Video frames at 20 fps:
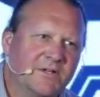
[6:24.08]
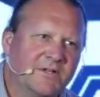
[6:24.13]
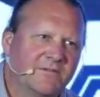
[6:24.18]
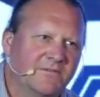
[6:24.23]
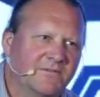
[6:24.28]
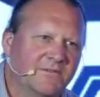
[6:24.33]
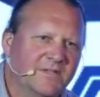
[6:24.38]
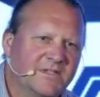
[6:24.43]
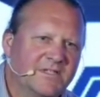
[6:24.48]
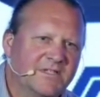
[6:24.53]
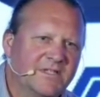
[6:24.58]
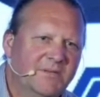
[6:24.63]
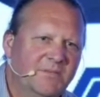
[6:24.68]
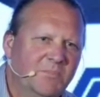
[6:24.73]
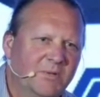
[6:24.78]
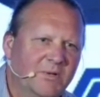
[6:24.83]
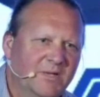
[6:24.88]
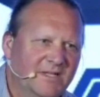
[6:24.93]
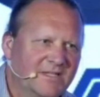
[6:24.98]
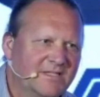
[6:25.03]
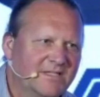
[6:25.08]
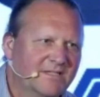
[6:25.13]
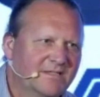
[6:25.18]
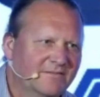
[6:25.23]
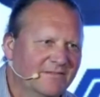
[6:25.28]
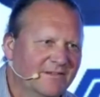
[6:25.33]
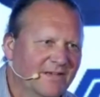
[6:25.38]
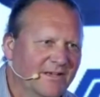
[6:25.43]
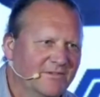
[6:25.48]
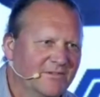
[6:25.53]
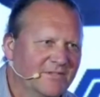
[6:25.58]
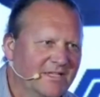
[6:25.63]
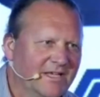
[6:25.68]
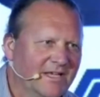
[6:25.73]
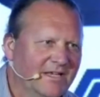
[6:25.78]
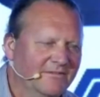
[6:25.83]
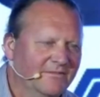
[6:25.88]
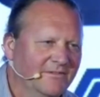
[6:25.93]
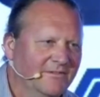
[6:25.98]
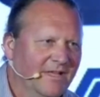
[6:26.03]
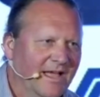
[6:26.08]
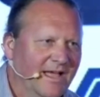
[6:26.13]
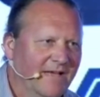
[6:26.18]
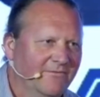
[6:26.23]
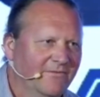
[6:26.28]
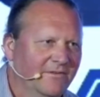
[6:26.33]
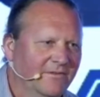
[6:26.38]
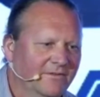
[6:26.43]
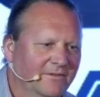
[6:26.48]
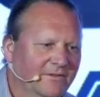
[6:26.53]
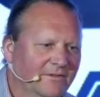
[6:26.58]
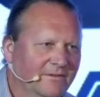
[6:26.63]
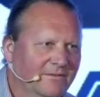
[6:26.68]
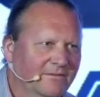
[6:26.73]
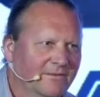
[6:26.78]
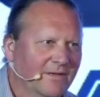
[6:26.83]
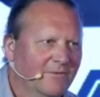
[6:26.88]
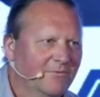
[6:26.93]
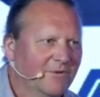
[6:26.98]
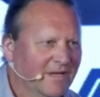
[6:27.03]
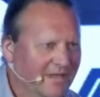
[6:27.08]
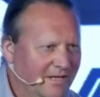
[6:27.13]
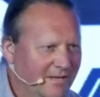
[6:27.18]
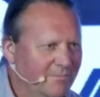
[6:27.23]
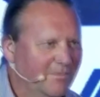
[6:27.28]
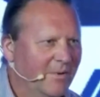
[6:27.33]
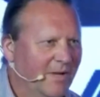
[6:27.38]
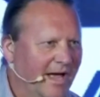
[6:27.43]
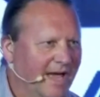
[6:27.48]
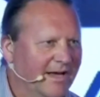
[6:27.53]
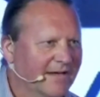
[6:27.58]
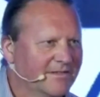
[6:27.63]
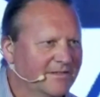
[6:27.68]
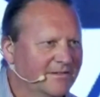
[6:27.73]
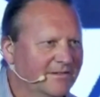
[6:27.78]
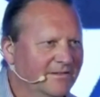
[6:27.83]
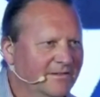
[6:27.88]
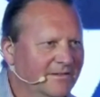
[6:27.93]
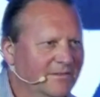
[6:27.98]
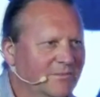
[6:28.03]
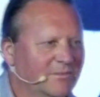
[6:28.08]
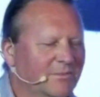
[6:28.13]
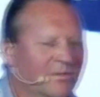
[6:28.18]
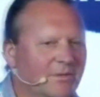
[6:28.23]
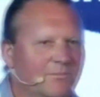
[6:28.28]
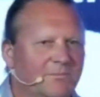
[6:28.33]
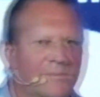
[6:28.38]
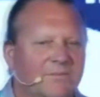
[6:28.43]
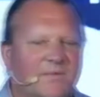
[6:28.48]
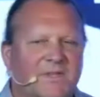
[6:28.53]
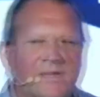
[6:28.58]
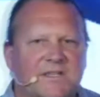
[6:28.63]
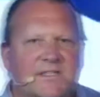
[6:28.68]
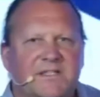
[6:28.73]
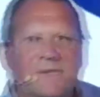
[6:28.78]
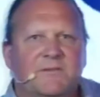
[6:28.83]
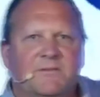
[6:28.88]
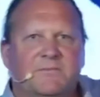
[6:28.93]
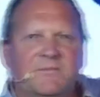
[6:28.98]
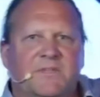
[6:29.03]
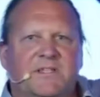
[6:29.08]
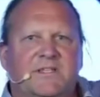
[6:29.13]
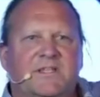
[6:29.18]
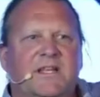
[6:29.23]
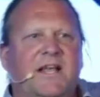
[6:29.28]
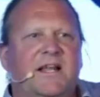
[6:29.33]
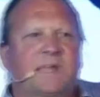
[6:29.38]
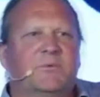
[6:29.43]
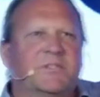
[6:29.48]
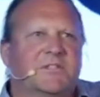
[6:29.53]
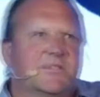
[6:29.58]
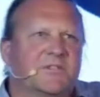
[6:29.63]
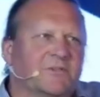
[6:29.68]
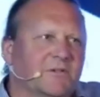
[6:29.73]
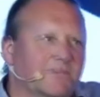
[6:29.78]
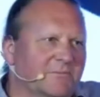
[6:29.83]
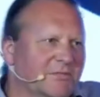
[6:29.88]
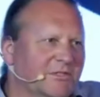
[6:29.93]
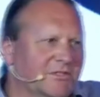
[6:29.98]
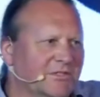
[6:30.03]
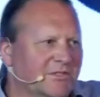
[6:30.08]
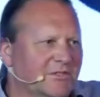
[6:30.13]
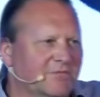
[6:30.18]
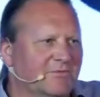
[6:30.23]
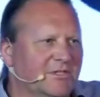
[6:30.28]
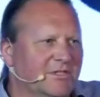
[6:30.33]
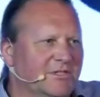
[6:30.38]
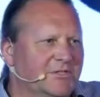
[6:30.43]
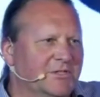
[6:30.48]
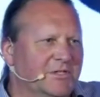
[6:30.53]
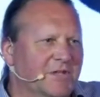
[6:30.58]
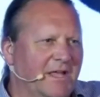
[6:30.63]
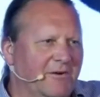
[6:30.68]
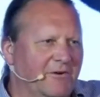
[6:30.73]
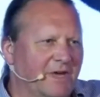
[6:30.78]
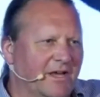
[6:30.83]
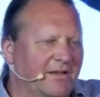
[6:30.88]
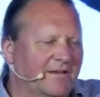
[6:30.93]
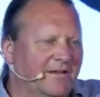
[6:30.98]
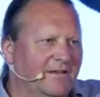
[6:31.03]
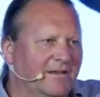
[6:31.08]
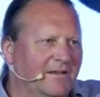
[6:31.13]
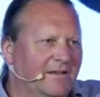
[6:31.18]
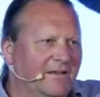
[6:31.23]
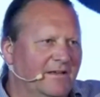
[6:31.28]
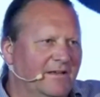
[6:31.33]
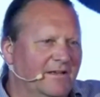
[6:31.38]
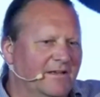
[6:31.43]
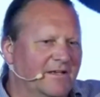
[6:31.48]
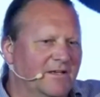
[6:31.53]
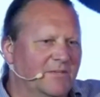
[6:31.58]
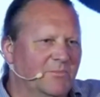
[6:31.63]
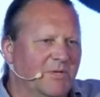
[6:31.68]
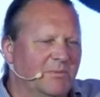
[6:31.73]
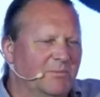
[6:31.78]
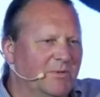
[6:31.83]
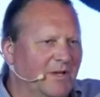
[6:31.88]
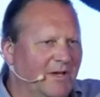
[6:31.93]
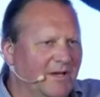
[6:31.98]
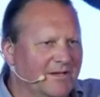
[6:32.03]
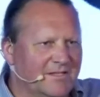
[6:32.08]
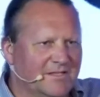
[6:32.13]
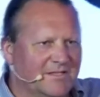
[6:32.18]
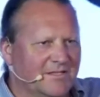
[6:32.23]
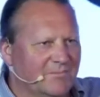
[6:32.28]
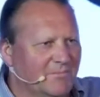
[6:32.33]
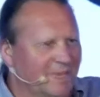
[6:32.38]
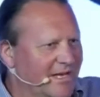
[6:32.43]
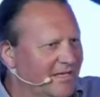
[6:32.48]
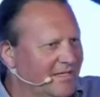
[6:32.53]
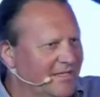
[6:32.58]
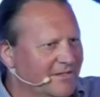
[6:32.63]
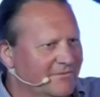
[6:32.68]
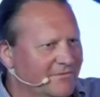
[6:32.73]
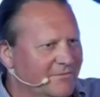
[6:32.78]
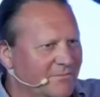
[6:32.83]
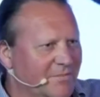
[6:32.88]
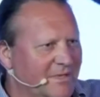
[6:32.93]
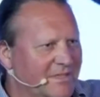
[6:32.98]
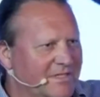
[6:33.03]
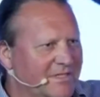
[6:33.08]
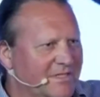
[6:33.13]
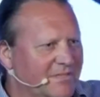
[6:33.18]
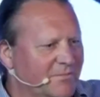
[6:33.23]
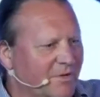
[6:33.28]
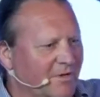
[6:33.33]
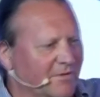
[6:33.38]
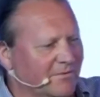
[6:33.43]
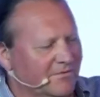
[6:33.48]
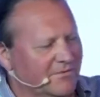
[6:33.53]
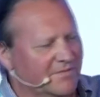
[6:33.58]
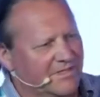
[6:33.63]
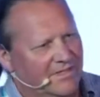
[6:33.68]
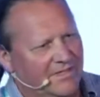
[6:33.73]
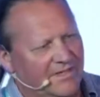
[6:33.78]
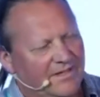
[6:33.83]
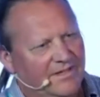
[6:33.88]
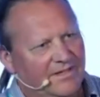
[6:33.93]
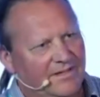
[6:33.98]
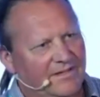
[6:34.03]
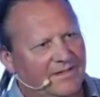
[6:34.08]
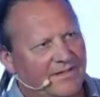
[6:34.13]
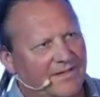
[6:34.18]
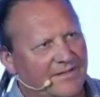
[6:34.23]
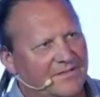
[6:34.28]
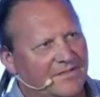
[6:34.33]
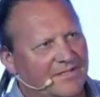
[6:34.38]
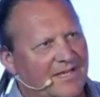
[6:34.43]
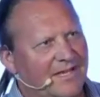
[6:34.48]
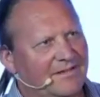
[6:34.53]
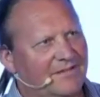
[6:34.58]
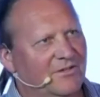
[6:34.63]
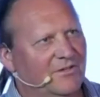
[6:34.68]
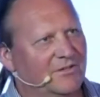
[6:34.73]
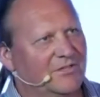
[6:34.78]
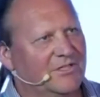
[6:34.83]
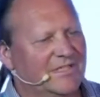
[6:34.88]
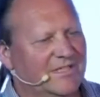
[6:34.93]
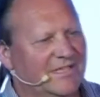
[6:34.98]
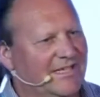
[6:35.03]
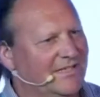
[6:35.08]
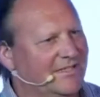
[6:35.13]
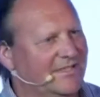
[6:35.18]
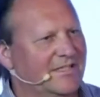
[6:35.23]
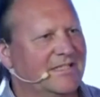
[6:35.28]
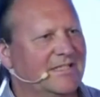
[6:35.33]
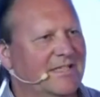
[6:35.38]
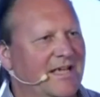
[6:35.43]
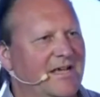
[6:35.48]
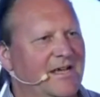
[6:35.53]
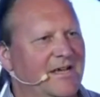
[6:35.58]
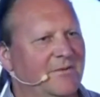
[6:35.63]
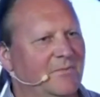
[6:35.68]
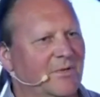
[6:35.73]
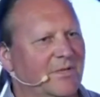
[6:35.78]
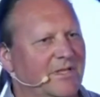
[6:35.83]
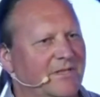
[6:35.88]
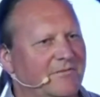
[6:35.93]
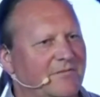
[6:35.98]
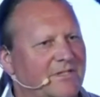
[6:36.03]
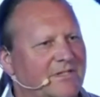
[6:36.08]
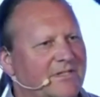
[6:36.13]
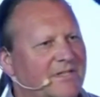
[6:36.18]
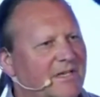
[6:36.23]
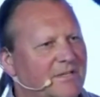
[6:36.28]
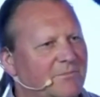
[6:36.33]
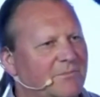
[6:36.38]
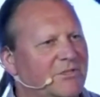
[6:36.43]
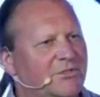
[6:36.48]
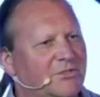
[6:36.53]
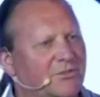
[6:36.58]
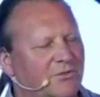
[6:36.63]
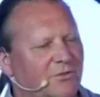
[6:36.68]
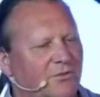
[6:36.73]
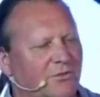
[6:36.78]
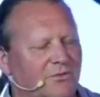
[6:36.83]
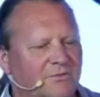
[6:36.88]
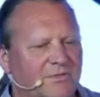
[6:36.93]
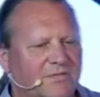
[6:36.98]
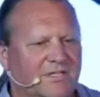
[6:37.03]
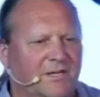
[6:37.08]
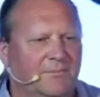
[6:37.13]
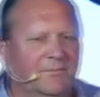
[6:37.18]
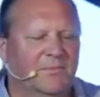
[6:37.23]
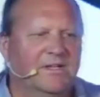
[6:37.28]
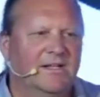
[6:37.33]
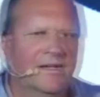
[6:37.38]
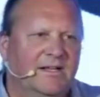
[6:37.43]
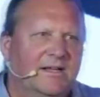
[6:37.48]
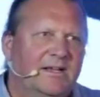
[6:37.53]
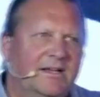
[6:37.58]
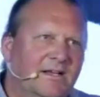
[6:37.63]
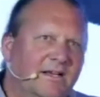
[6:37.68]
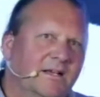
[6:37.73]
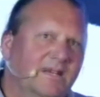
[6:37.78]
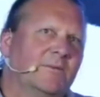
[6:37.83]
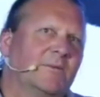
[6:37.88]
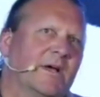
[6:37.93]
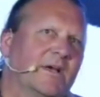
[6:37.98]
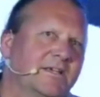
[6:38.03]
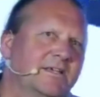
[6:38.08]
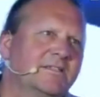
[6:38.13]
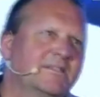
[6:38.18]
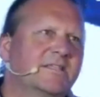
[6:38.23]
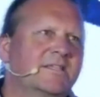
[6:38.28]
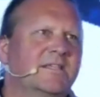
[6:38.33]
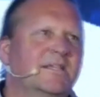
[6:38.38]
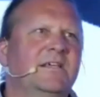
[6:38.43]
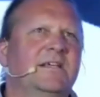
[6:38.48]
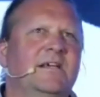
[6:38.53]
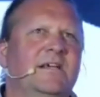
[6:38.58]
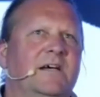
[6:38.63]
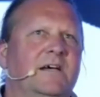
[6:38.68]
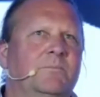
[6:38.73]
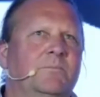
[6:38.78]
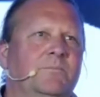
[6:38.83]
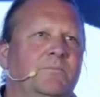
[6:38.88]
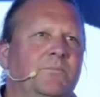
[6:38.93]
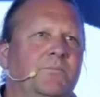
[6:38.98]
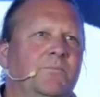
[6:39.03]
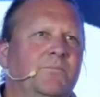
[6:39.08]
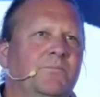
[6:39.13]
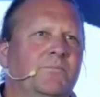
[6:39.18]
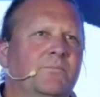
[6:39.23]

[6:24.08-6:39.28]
one of the simplest I've seen have a real impact, but there's an element to it which is really generic. It can be applied into many different business models, and the technology is here to stay, I believe, and it's going to mature. So I can see a